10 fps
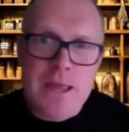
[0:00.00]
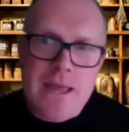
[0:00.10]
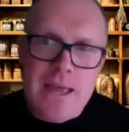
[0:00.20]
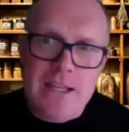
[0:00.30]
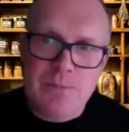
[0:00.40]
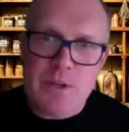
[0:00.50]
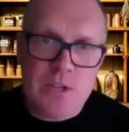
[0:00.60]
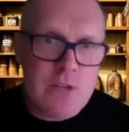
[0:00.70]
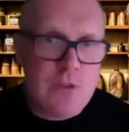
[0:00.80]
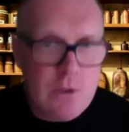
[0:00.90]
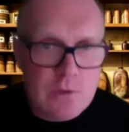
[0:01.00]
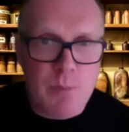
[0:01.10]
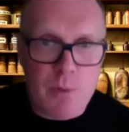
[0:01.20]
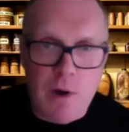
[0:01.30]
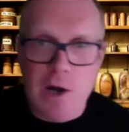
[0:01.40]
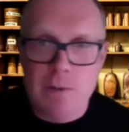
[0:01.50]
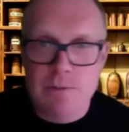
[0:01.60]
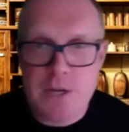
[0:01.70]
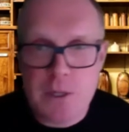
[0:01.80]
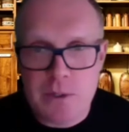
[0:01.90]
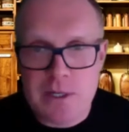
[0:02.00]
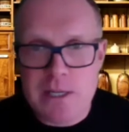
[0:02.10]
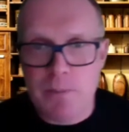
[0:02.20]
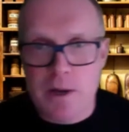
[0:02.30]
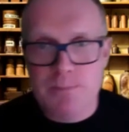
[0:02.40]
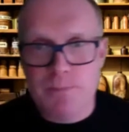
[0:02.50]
especially those brought home frequently by